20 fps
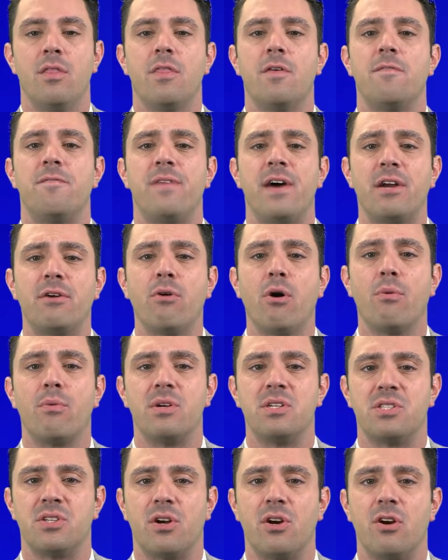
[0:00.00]
The Federal
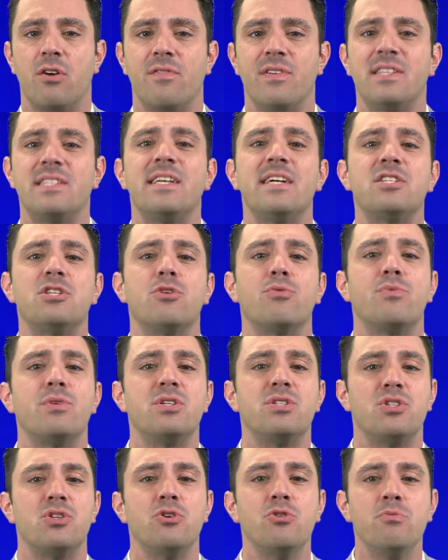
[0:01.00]
Reserve is set to
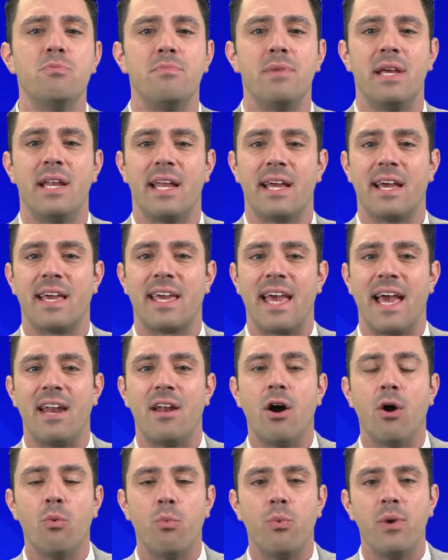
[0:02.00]
resume meeting again
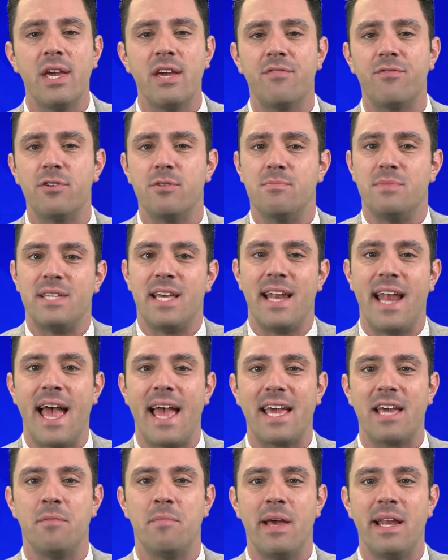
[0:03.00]
a week from
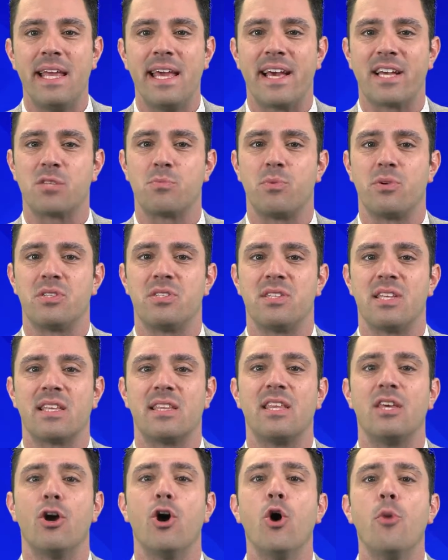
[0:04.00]
today, and many experts think
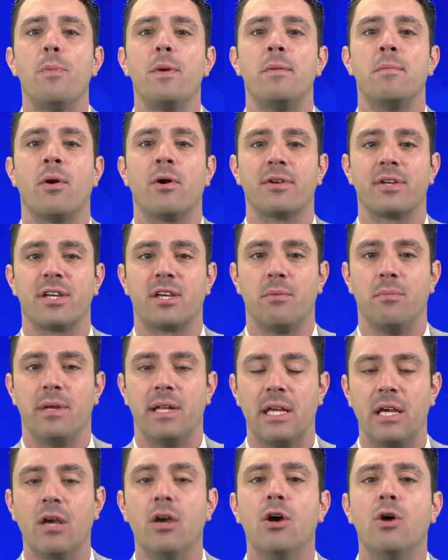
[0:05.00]
the Open Market
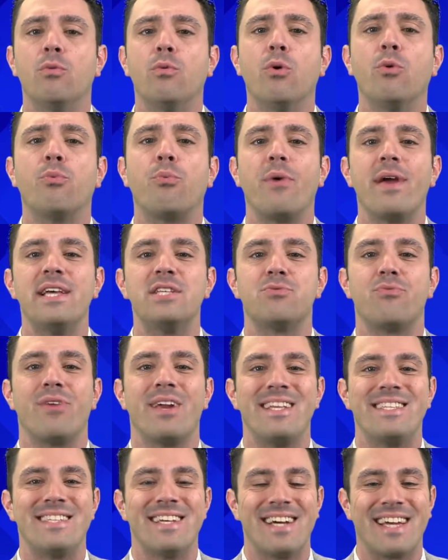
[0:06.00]
Committee will raise
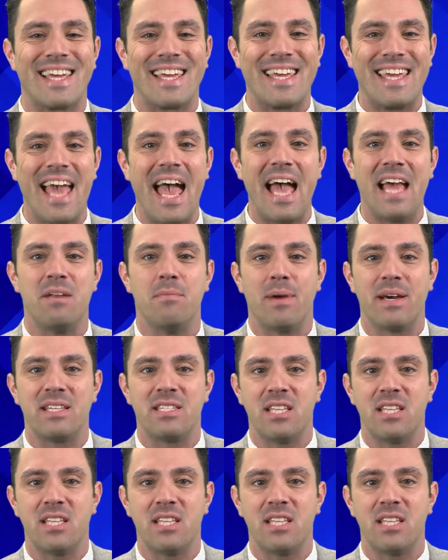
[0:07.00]
rates again by